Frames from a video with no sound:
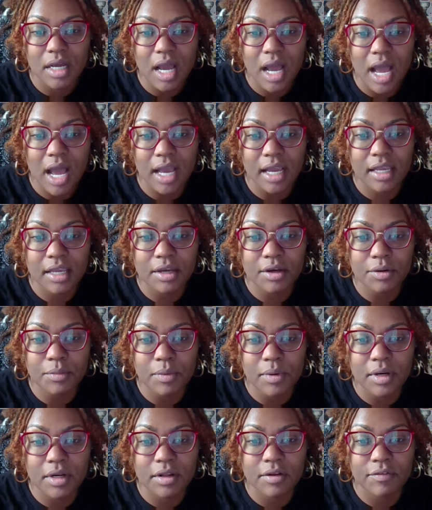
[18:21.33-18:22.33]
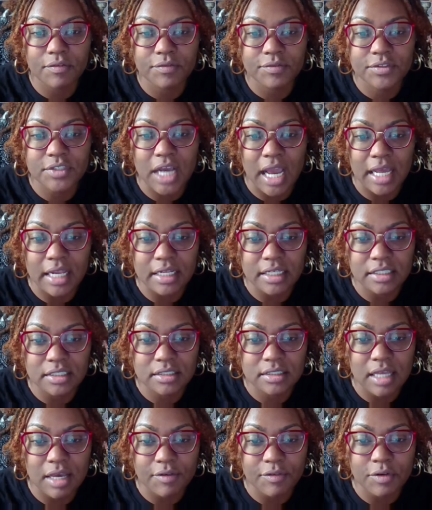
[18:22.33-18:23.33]
I killed one of China's
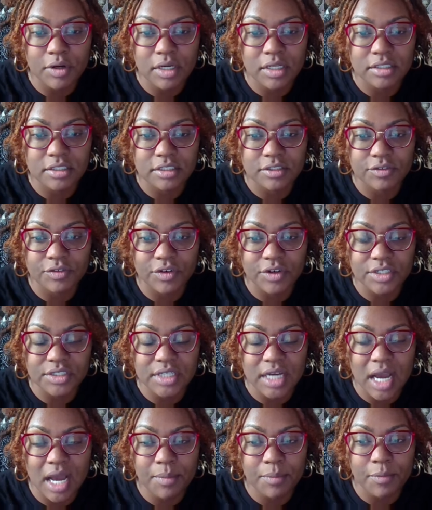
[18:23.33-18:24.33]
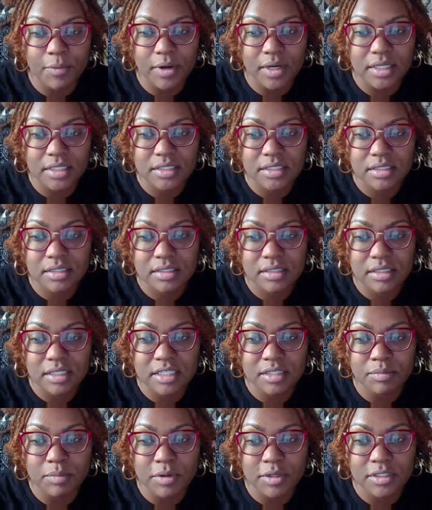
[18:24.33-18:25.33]
devil hunters for a job once.
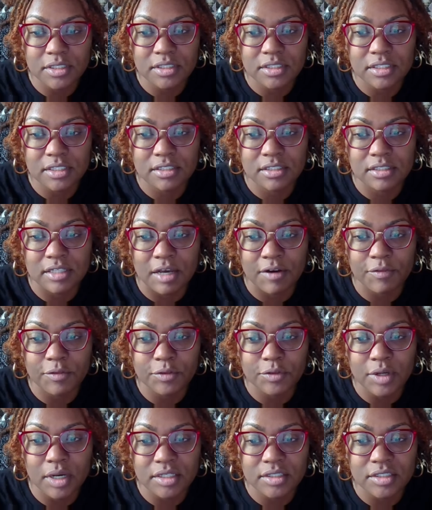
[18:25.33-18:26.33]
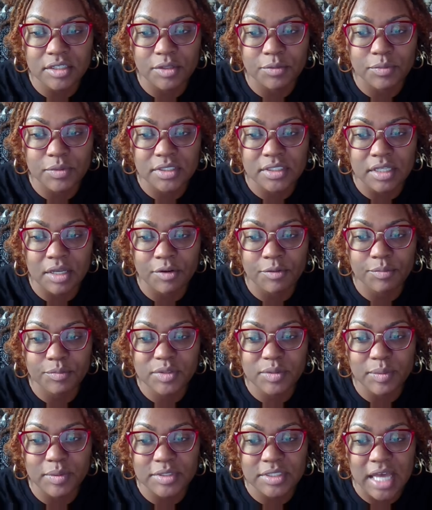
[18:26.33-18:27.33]
This merciless devil hunter was
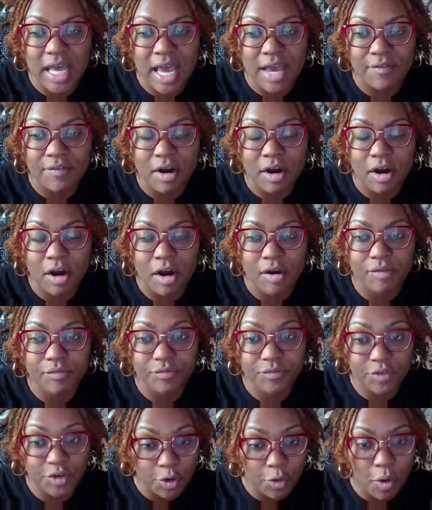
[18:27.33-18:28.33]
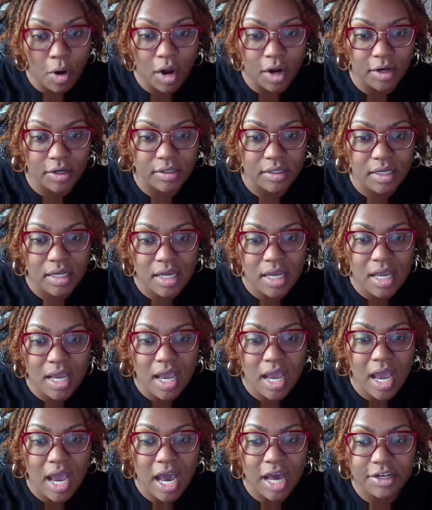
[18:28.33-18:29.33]
supposed to have no heart.
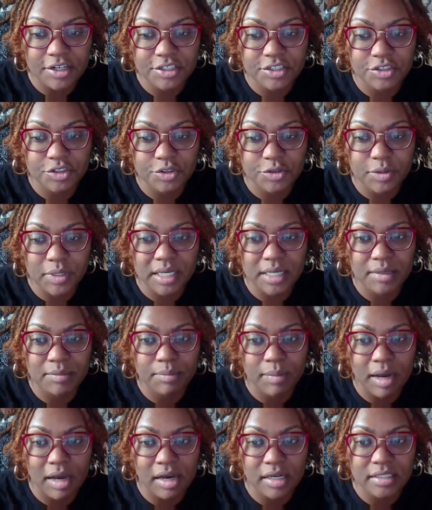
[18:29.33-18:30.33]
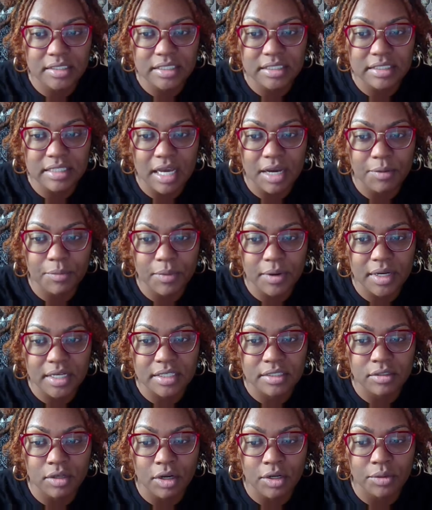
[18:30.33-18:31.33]
How did you do it? By hunting down where
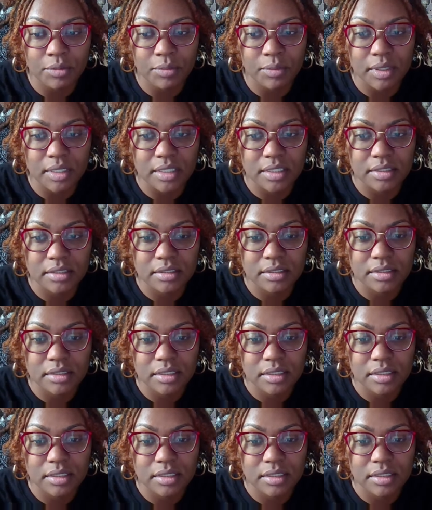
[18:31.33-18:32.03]
his heart was.